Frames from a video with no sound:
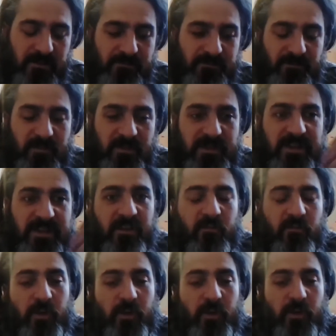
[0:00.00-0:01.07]
the dead
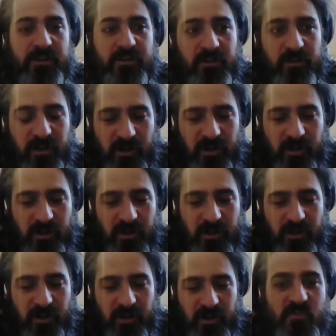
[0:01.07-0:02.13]
of winter,
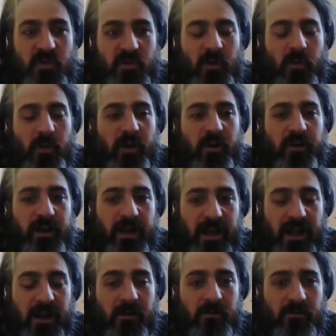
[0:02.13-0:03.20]
so pretty much where we
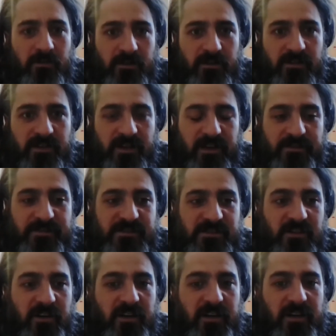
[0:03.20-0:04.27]
are now is kind of
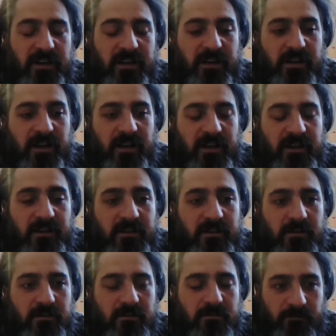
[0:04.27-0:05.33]
starting to get into
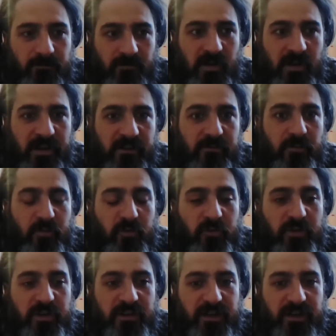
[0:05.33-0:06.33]
ideal kind of pruning